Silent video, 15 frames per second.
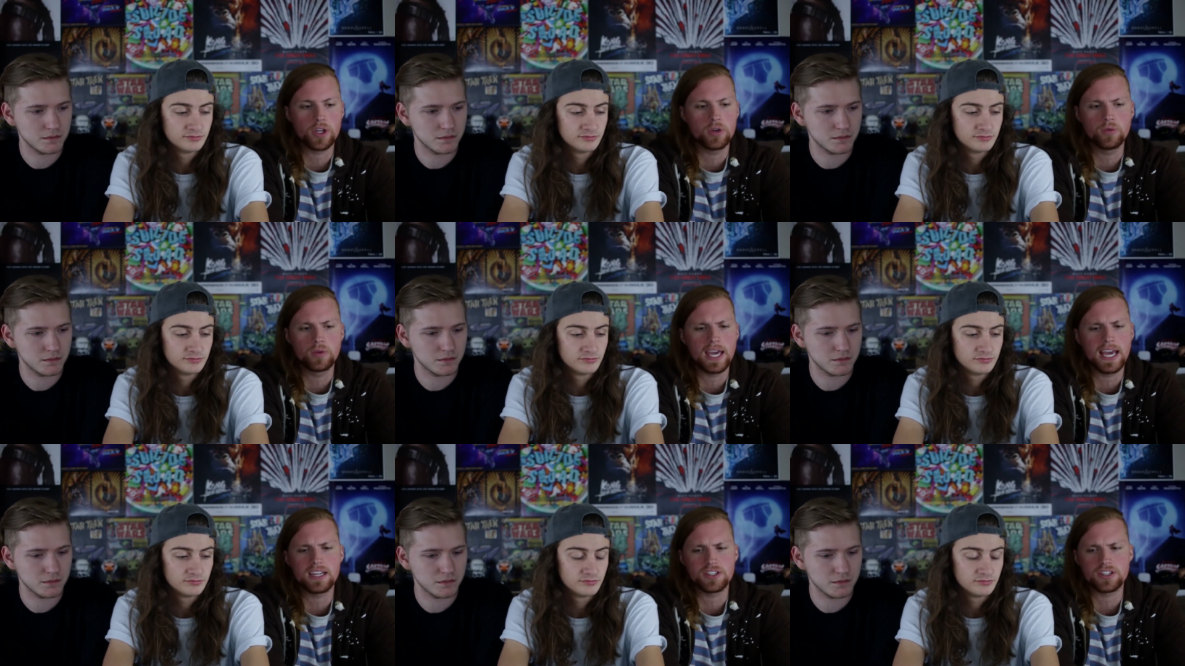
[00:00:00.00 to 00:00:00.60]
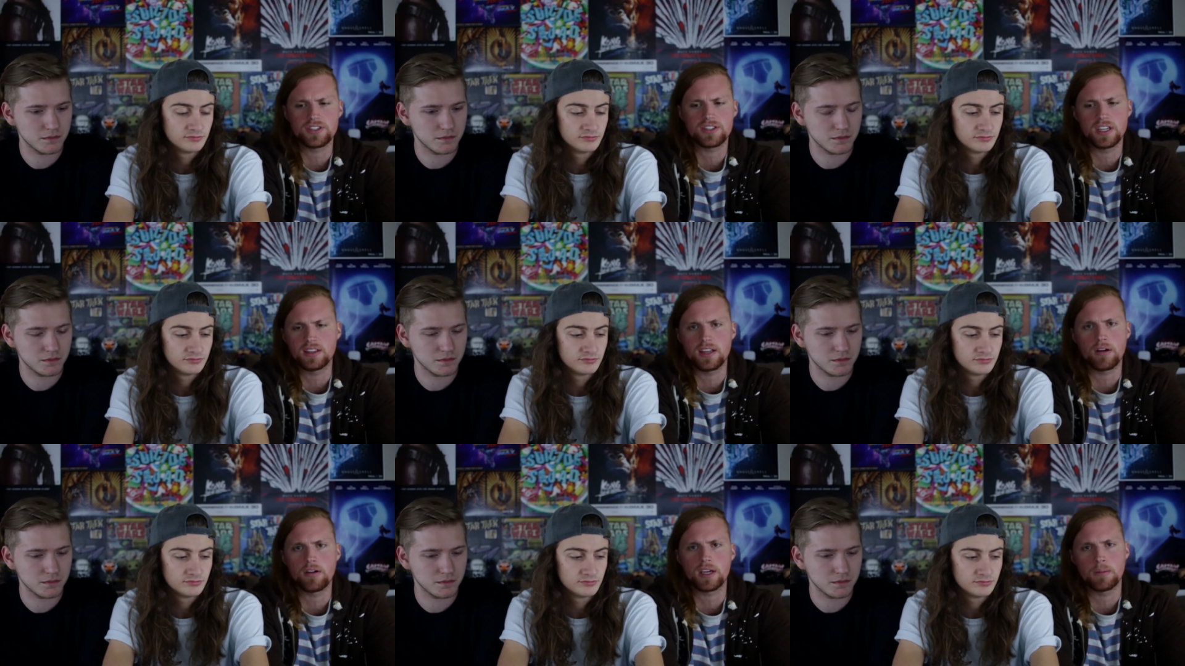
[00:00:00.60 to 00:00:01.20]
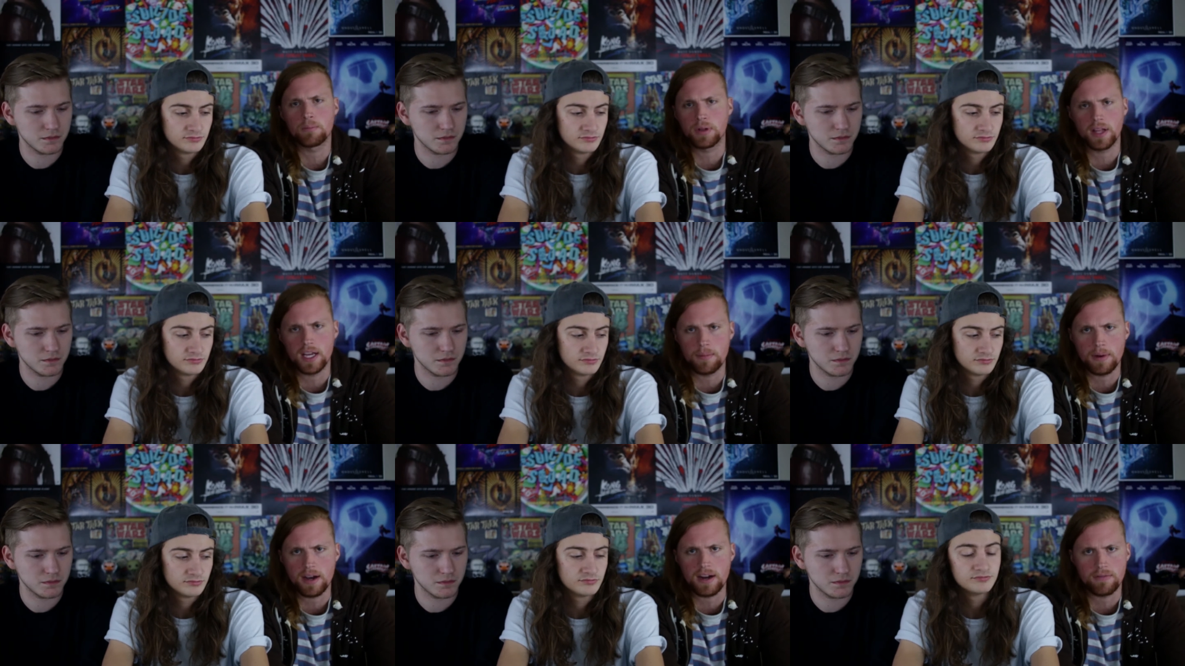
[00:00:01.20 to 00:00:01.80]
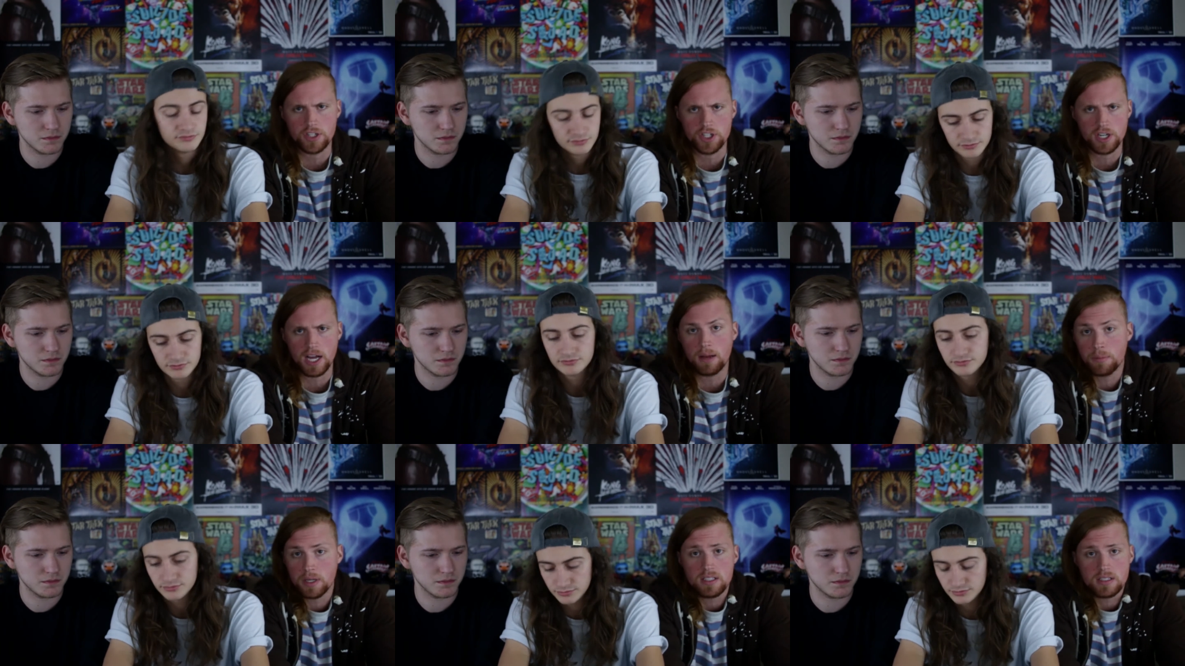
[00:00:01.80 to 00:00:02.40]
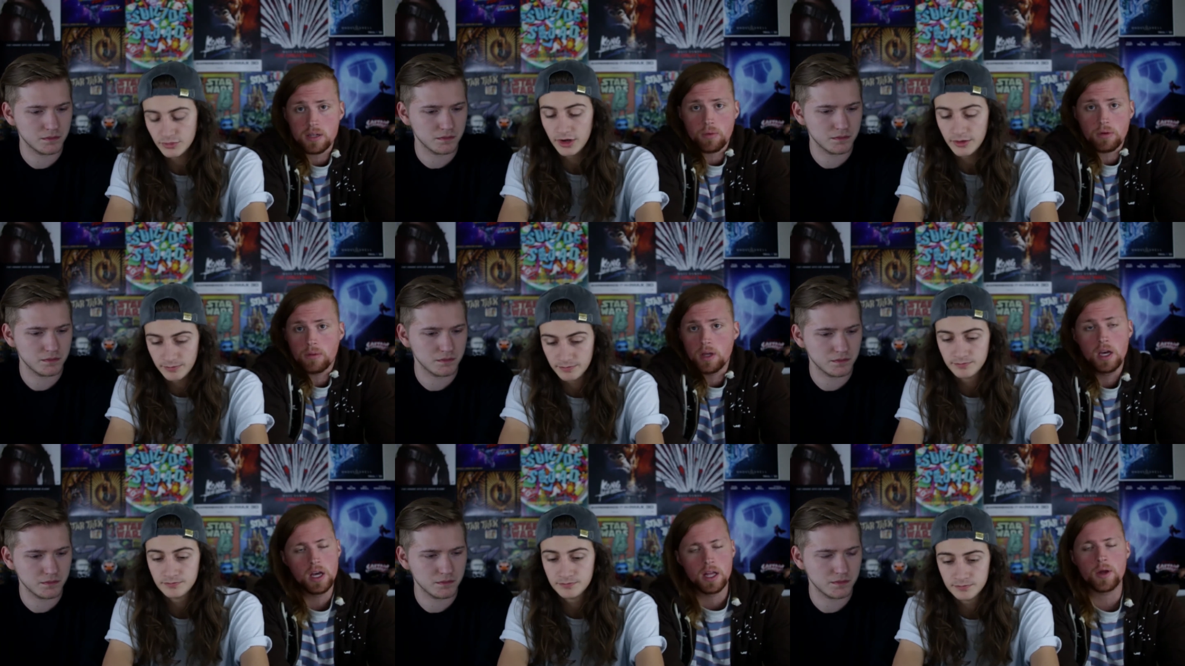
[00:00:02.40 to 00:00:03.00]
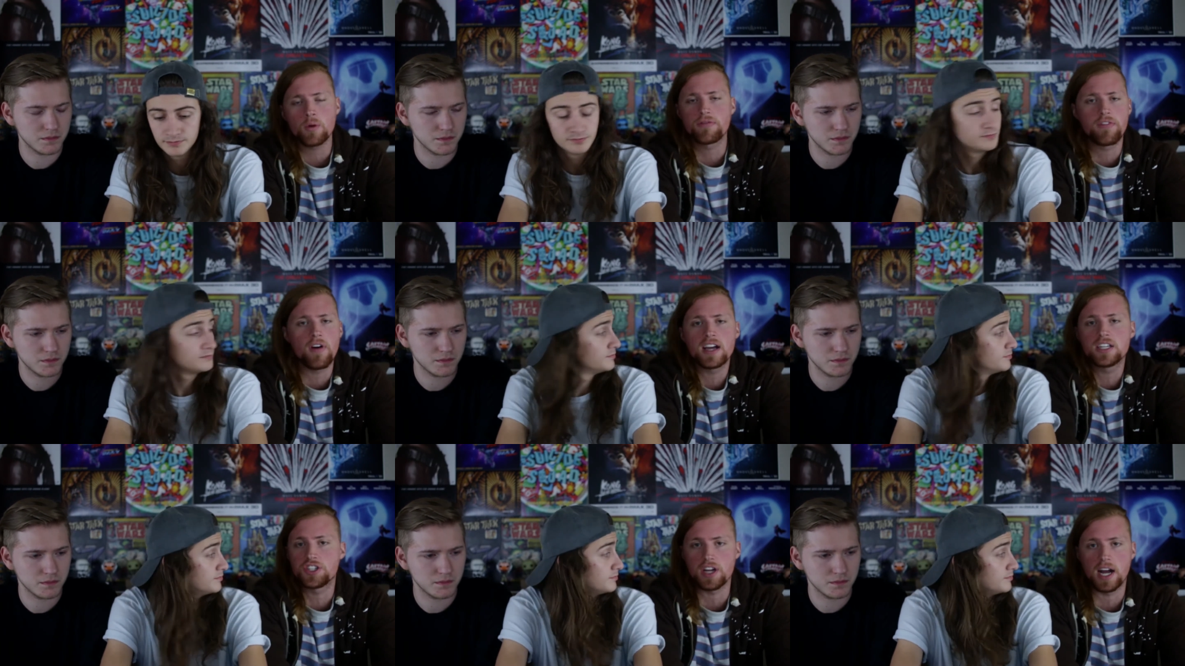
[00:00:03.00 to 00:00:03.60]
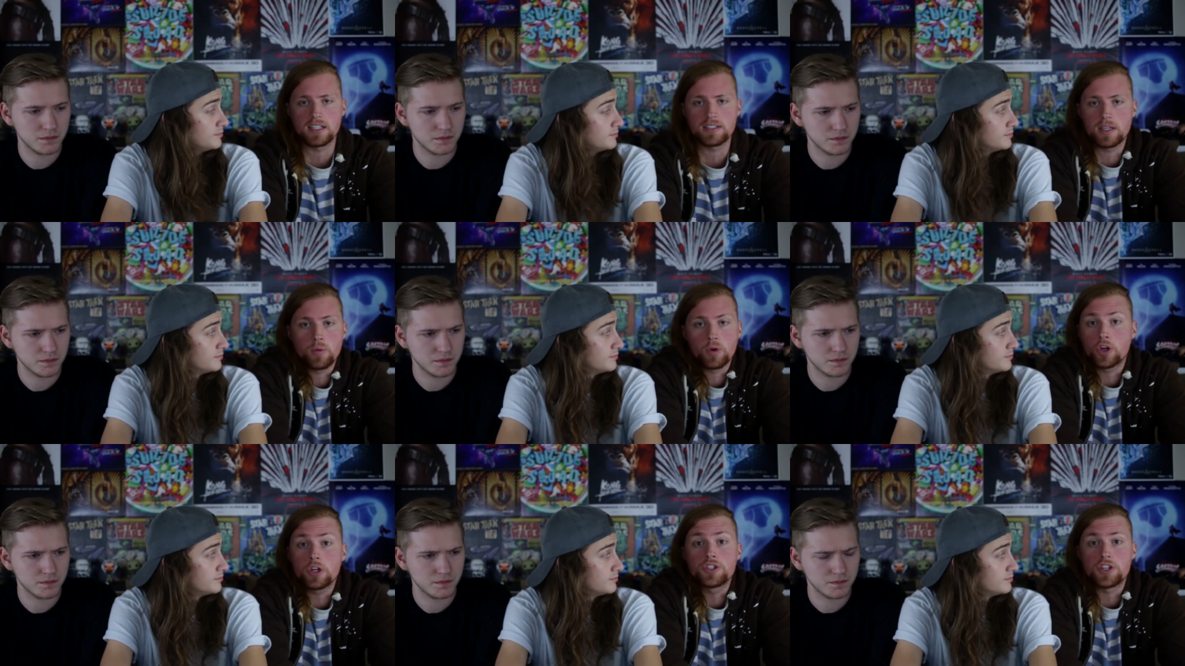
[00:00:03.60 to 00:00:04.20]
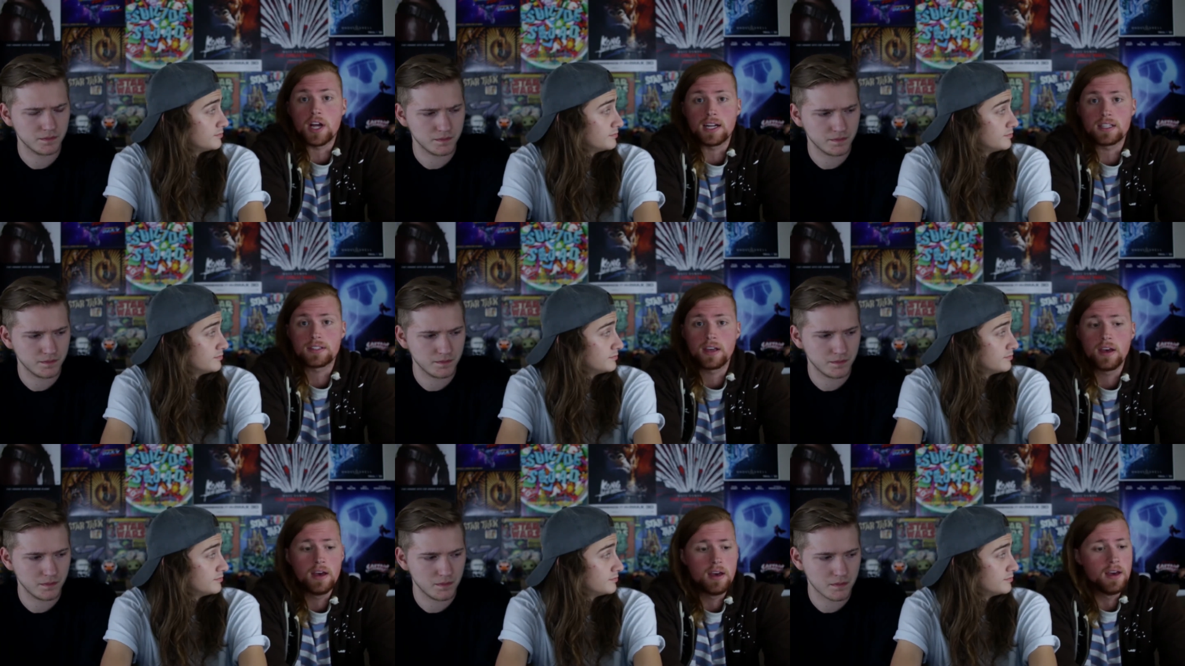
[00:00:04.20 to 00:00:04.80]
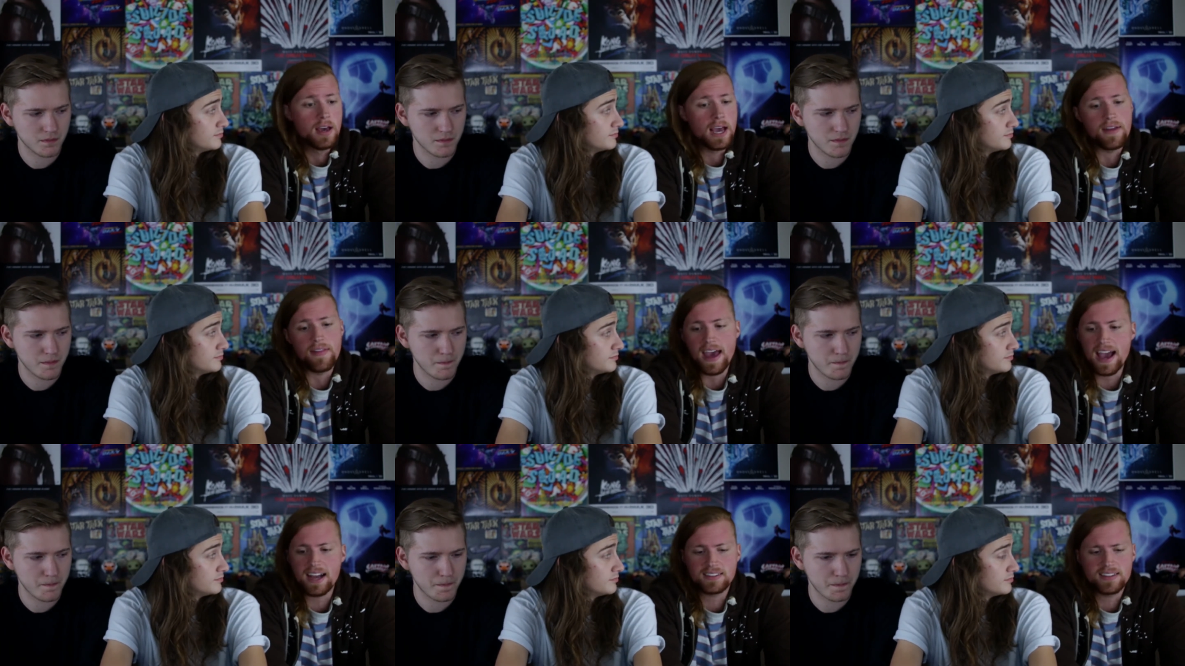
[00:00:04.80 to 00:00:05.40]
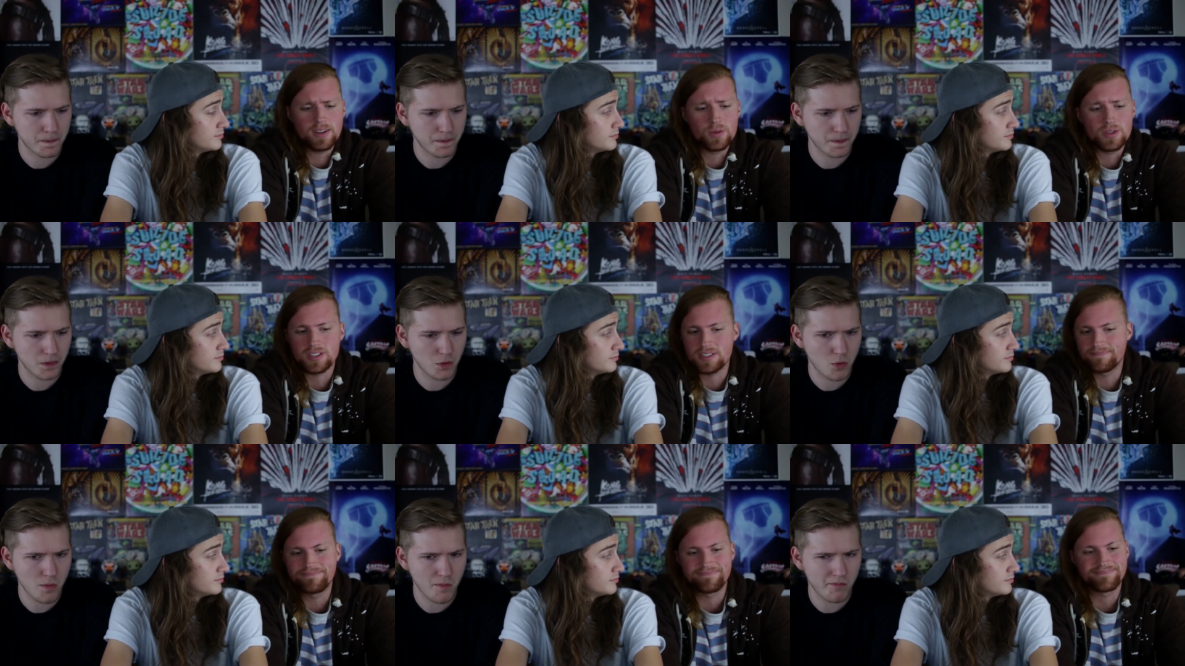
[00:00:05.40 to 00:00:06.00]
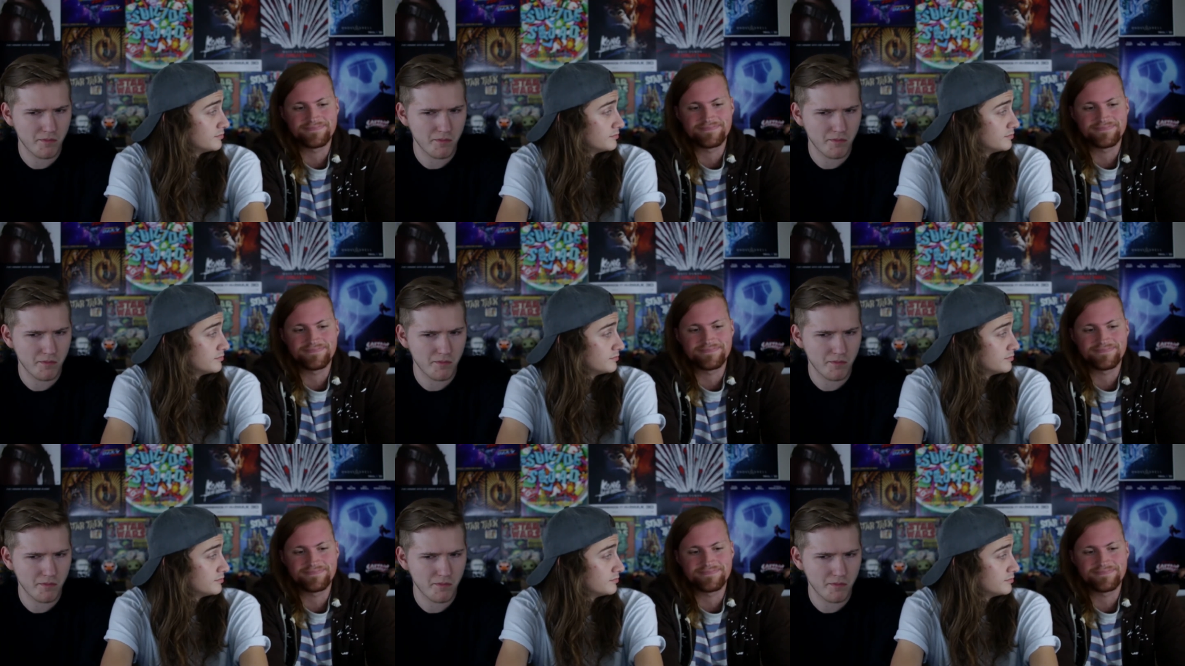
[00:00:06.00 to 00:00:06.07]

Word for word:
Speaker 1: you can't just sit there and complain about every shot because they were they were fine shots. They were good shots, and the acting was